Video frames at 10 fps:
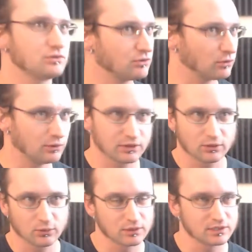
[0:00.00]
throwing the
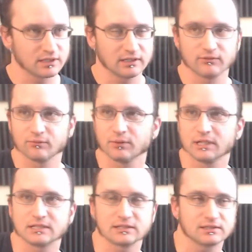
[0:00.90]
chords in at different
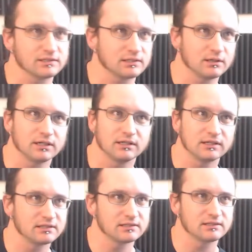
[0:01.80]
places. I mean,
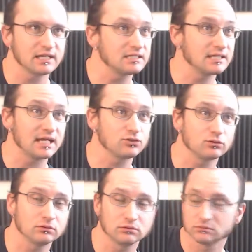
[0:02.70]
it's that's
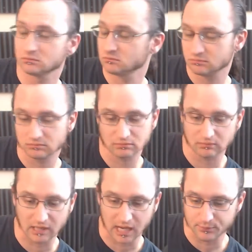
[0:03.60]
natural
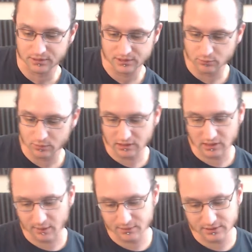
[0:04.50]
happens to me,
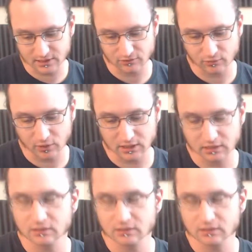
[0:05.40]
happens to everybody.